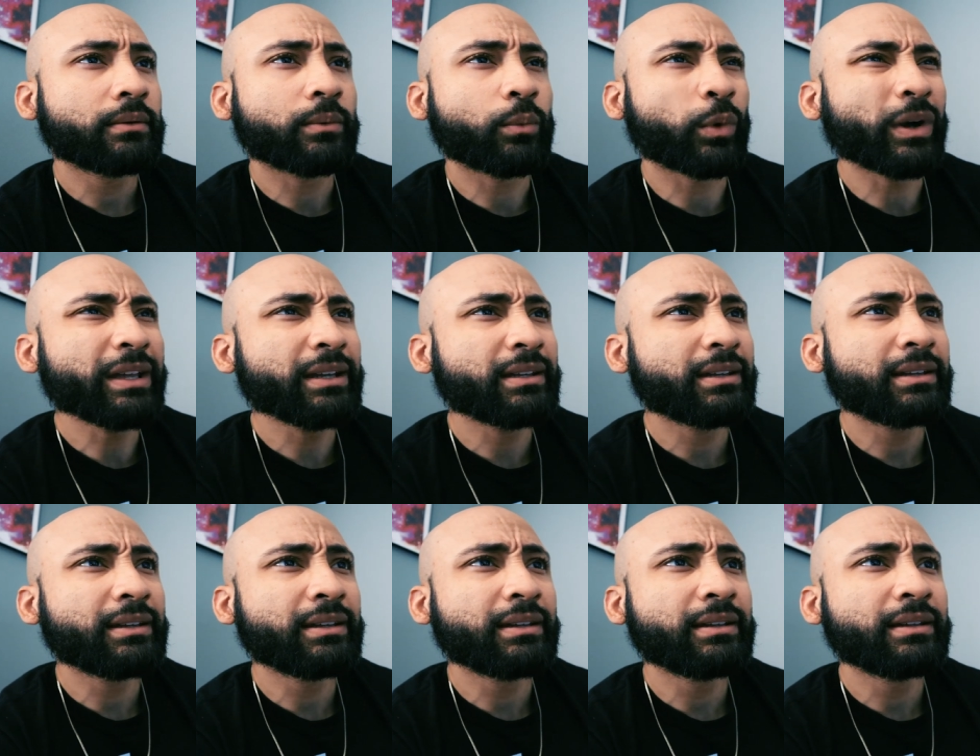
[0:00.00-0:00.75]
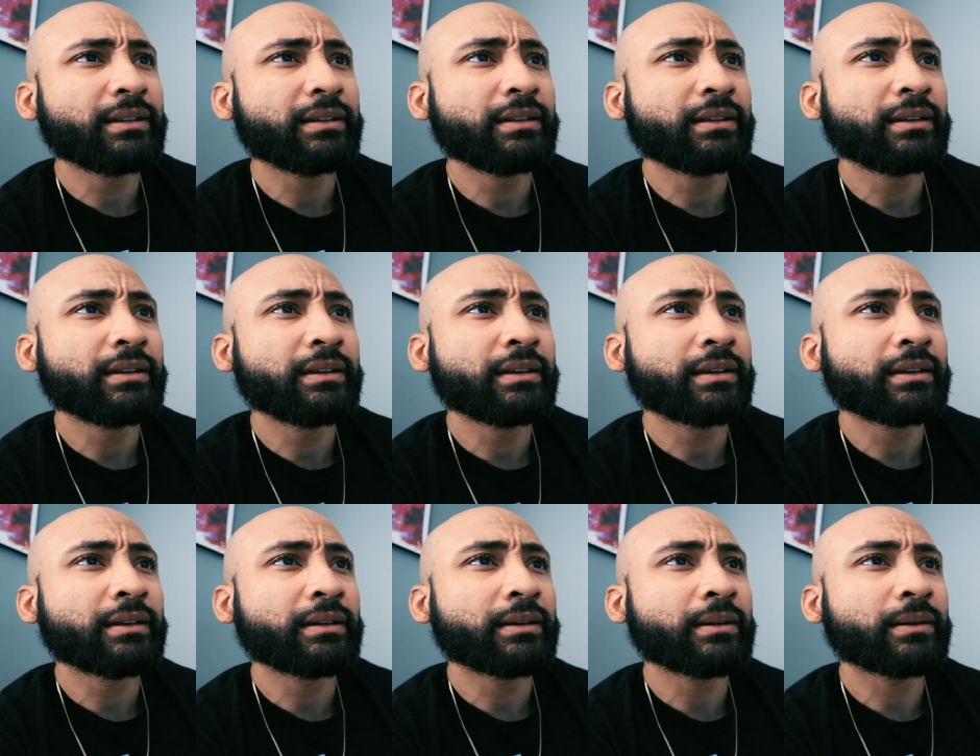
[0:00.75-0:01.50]
What?
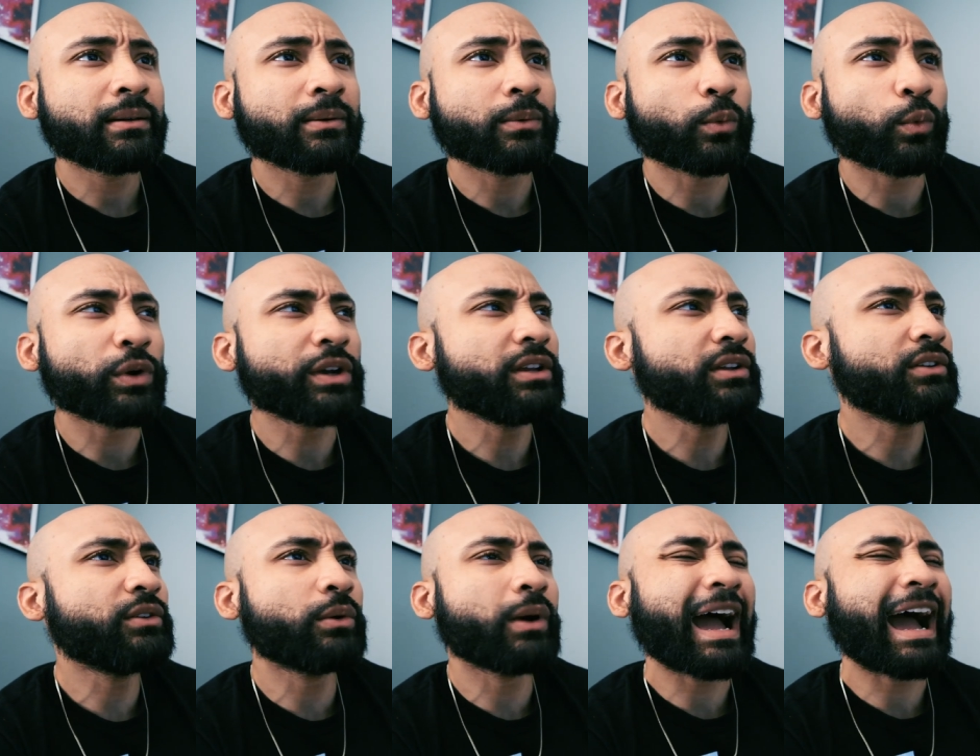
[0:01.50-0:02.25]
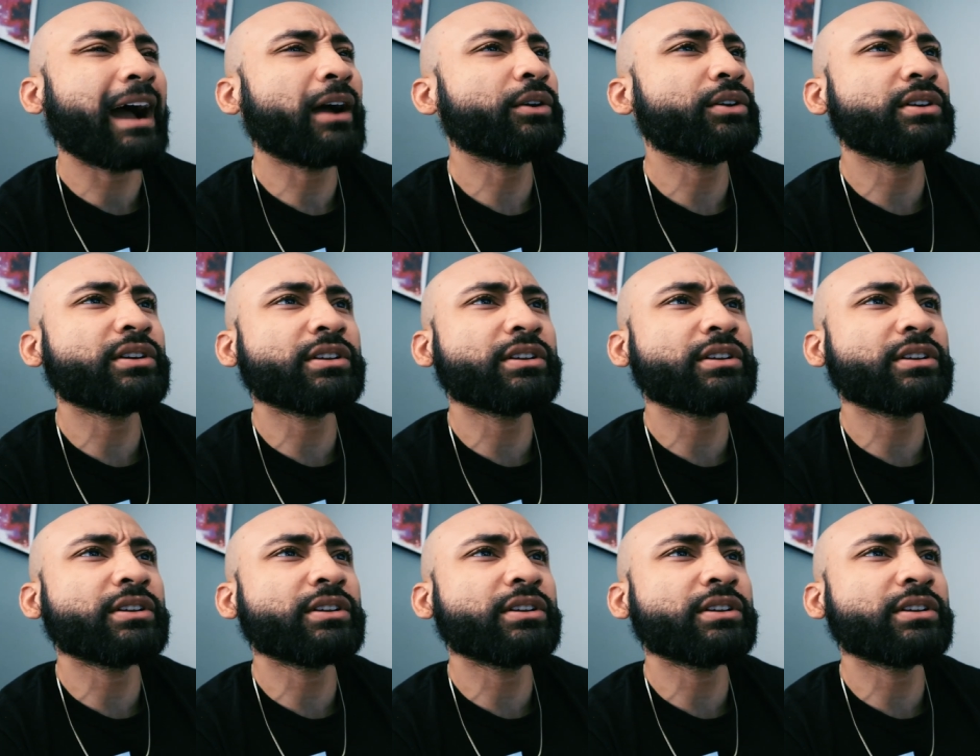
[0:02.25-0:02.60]
What do you do? How are you